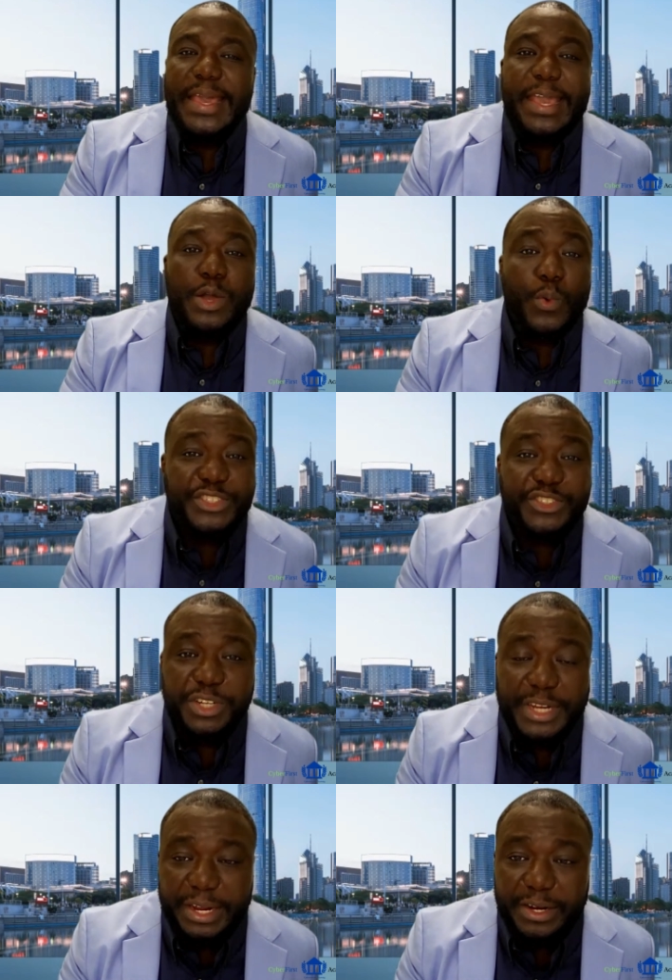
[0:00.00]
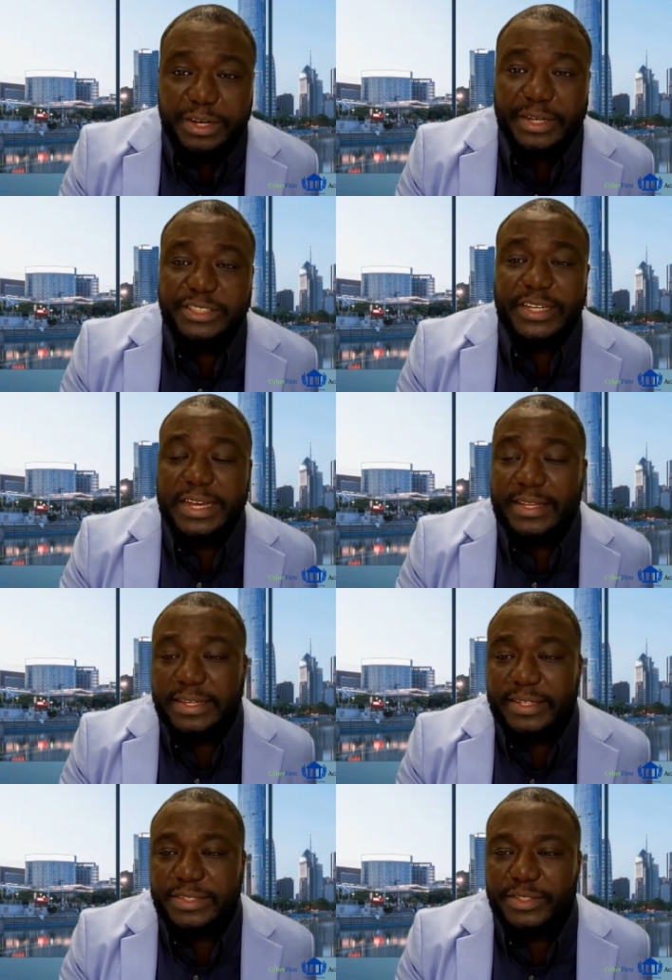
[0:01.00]
a questionnaire, a
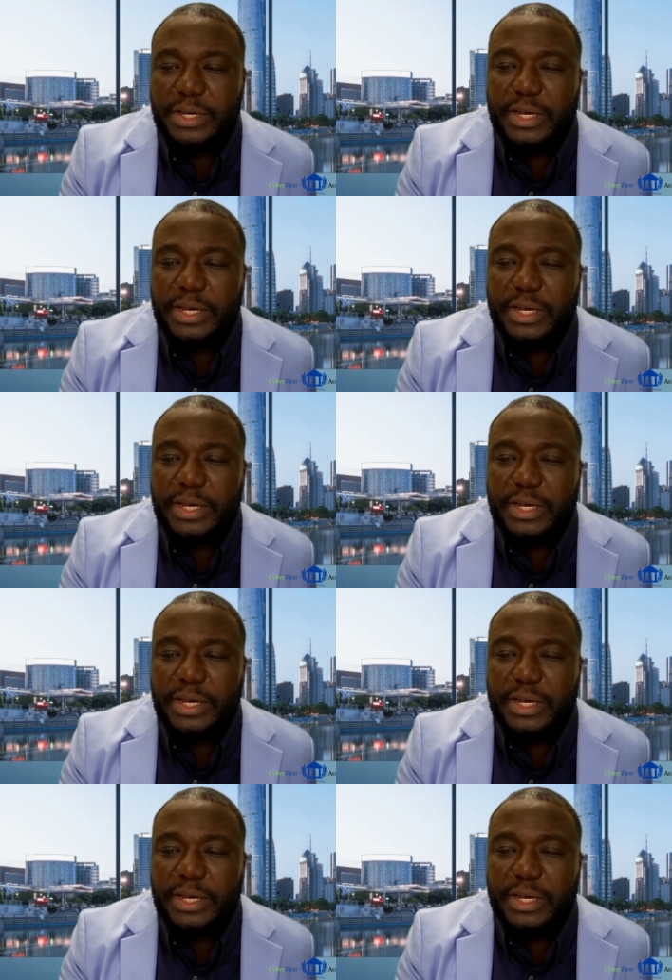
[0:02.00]
checklist.